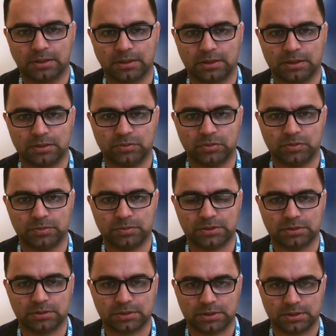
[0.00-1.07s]
And we will be
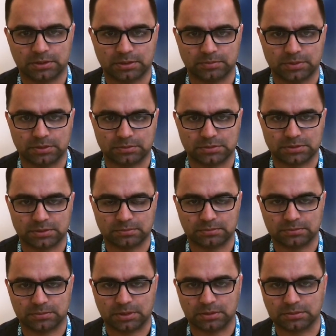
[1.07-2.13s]
talking about
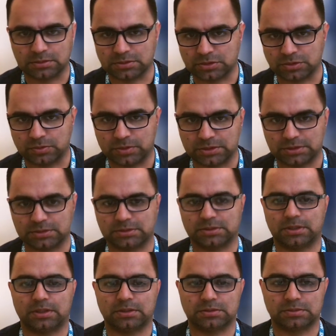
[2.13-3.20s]
some other situations
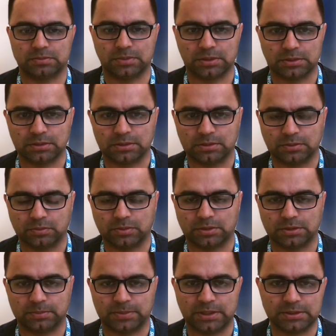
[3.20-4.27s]
as well where
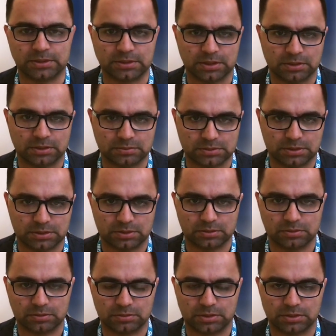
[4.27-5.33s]
the platelet counts are
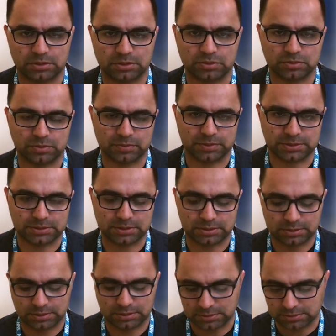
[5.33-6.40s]
low, and the usual question
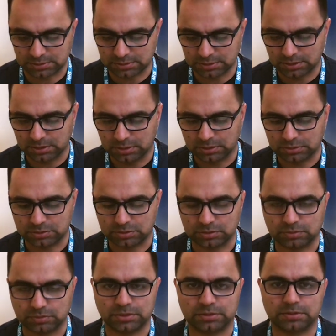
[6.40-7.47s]
is, should
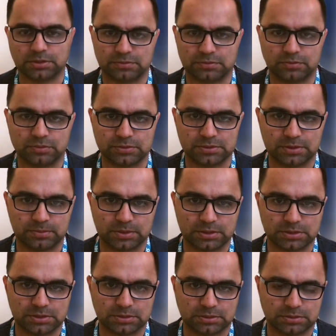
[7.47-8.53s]
we transfuse the
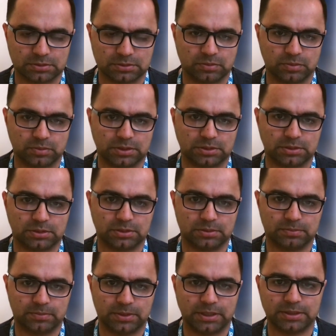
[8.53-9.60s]
patient with
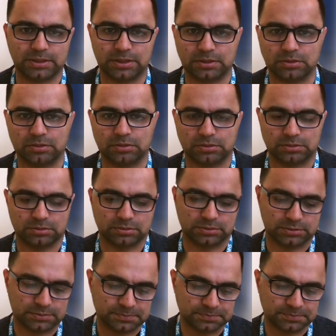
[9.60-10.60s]
platelet or not?